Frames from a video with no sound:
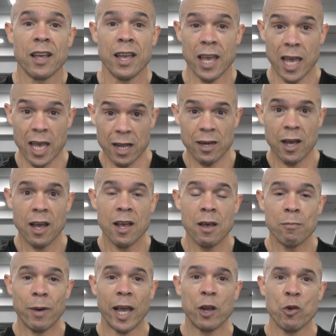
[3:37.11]
in
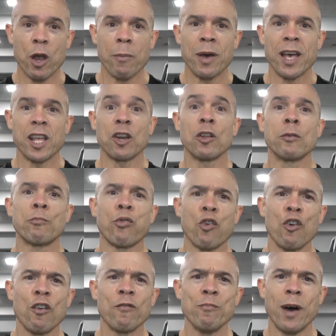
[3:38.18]
my grip. It'll
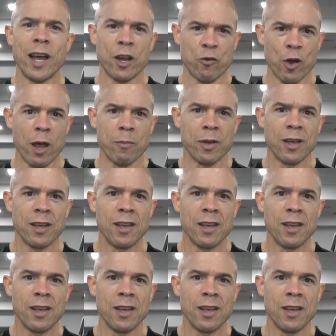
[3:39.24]
improve my grip.